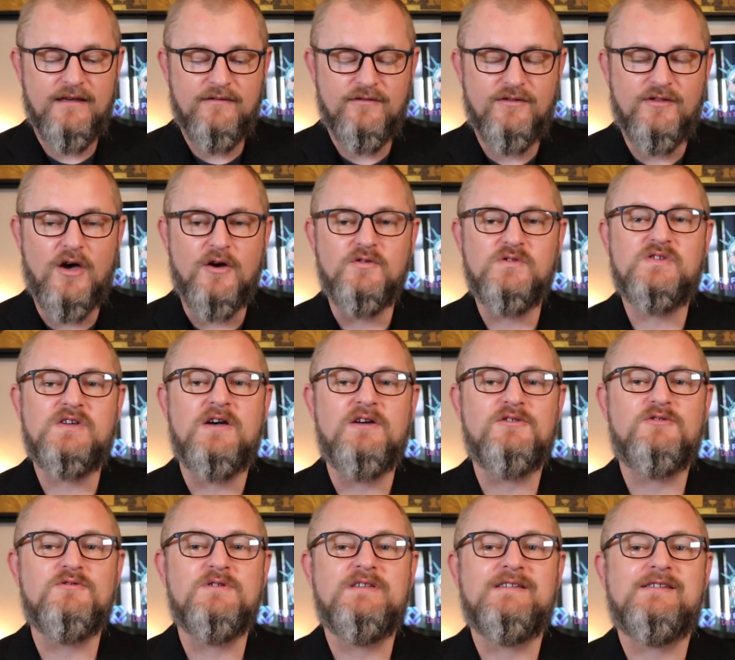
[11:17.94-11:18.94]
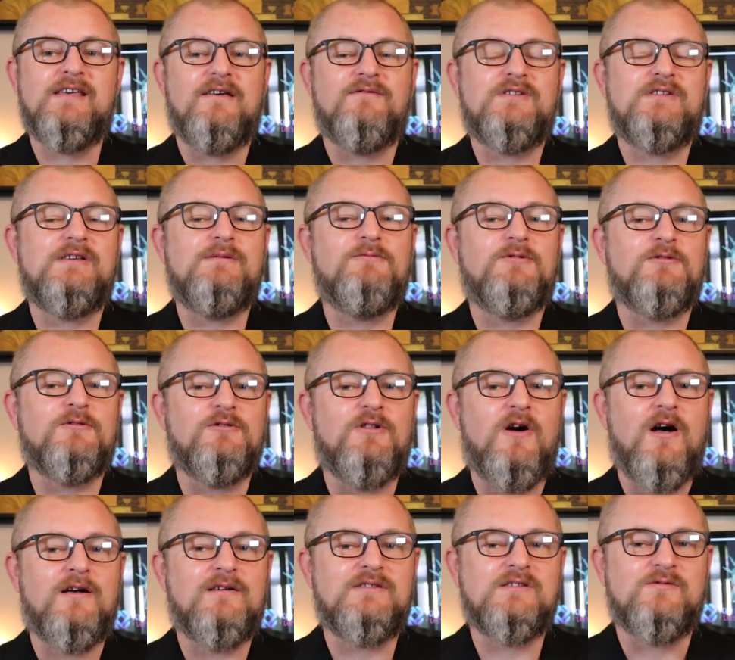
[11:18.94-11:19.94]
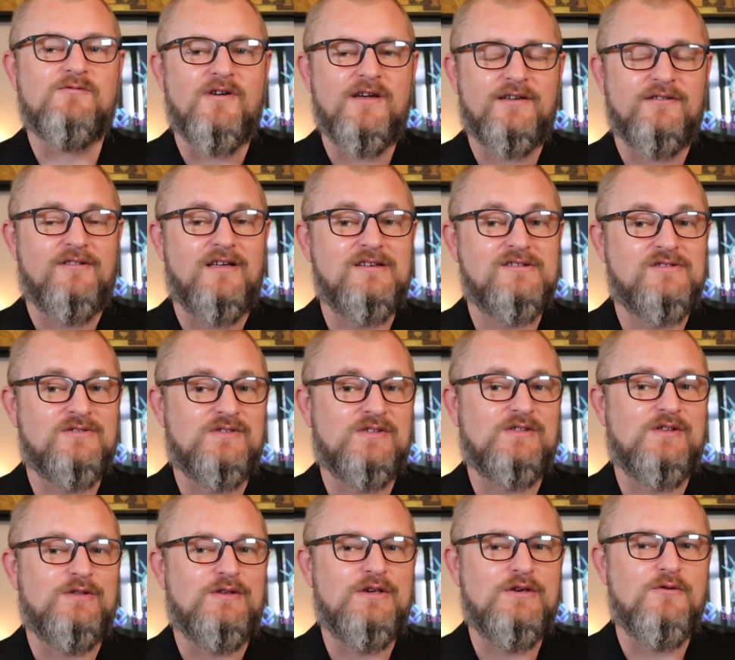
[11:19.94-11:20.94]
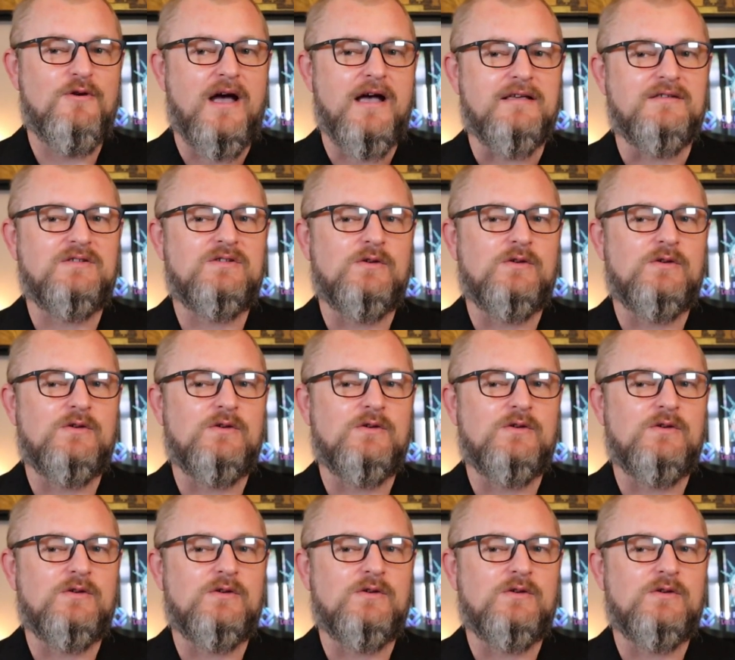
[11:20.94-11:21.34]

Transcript: Those countries have similar laws and regulations to the U.S.,